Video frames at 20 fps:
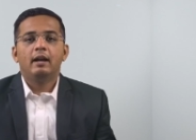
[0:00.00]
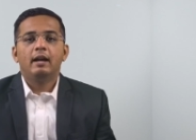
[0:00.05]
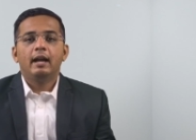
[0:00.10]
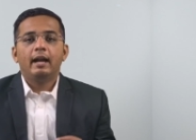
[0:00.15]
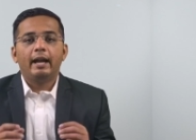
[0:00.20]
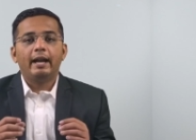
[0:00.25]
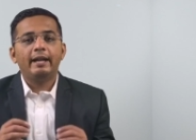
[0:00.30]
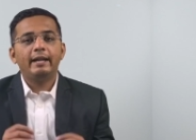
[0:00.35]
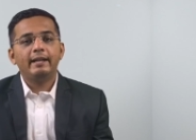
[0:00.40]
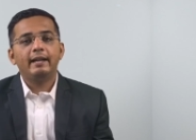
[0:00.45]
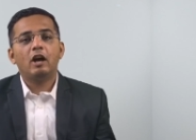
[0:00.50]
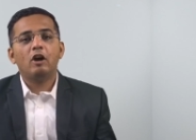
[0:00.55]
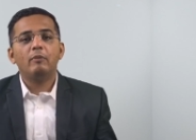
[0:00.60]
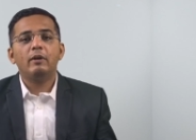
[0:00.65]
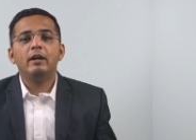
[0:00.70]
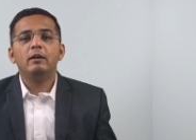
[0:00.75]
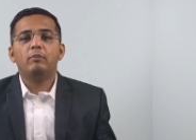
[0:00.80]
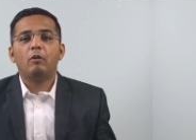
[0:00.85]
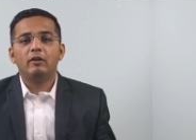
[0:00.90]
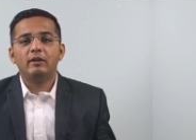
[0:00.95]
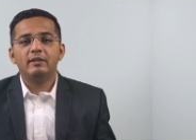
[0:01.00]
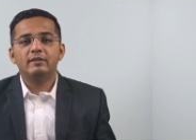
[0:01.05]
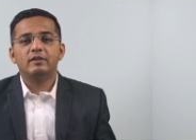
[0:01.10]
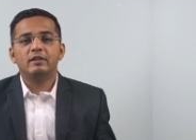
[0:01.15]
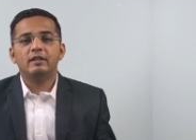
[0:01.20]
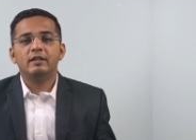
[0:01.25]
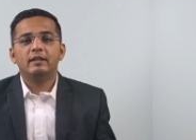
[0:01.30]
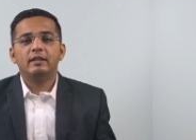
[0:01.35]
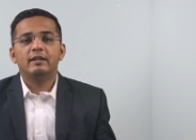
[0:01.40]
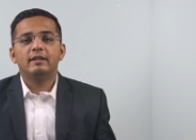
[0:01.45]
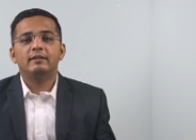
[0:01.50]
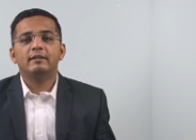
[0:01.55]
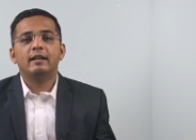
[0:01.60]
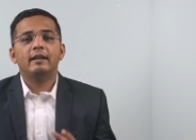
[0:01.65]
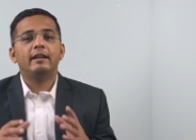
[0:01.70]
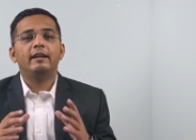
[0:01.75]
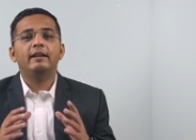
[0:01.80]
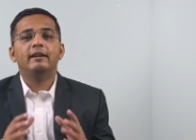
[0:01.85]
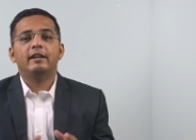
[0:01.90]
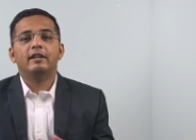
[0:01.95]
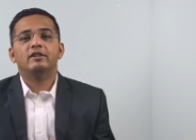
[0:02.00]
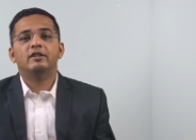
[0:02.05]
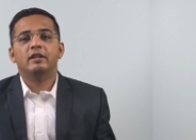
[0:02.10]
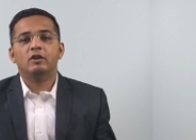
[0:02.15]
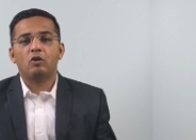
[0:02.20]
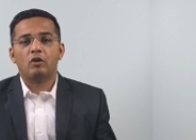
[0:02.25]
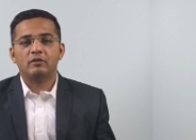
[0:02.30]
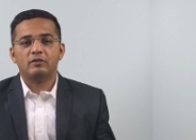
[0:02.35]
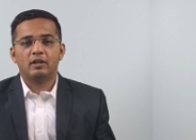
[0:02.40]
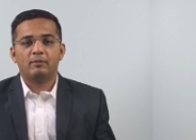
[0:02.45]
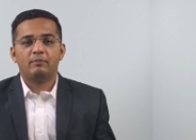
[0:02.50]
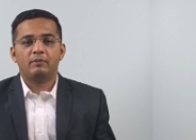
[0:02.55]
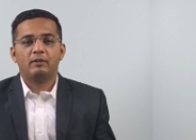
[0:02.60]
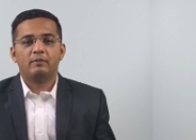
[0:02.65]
Endowment policy is an interesting concept.